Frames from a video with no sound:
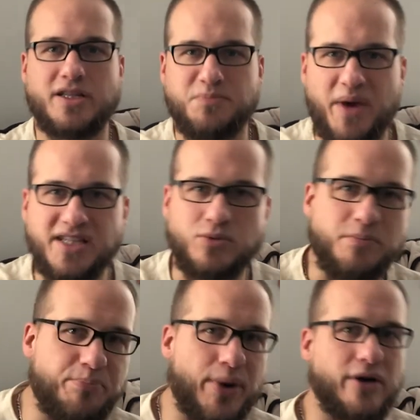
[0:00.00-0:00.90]
It's based with
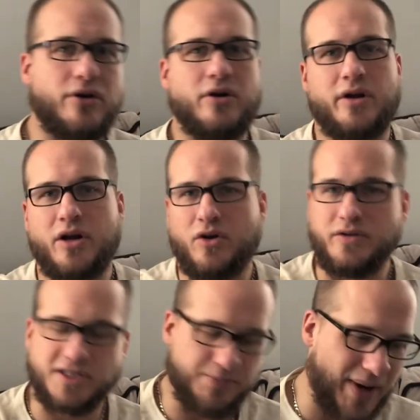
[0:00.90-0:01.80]
butter and all
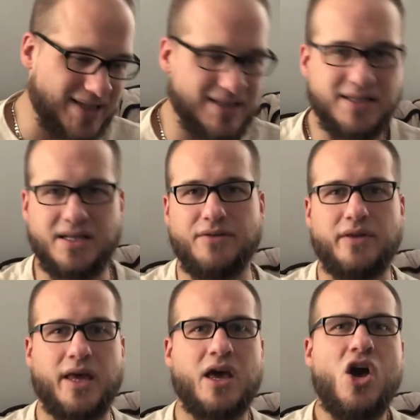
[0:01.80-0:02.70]
the spices and
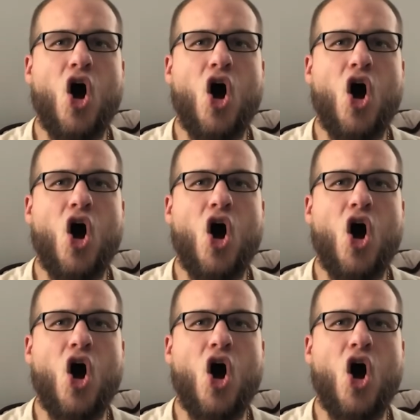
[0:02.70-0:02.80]
everything.